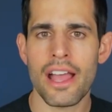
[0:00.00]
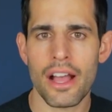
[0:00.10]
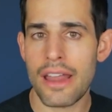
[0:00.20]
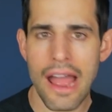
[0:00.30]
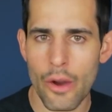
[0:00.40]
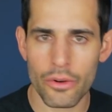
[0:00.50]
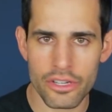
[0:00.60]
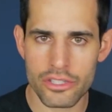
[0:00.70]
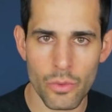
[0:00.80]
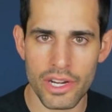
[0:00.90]
an hour
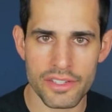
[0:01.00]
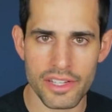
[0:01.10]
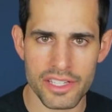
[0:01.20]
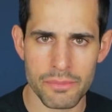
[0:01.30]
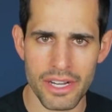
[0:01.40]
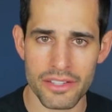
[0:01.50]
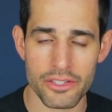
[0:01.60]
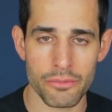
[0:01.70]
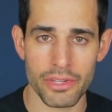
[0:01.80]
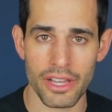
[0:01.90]
and twenty six minutes,
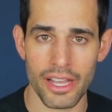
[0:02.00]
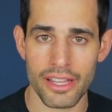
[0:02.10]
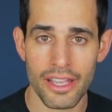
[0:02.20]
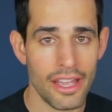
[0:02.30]
you'd be like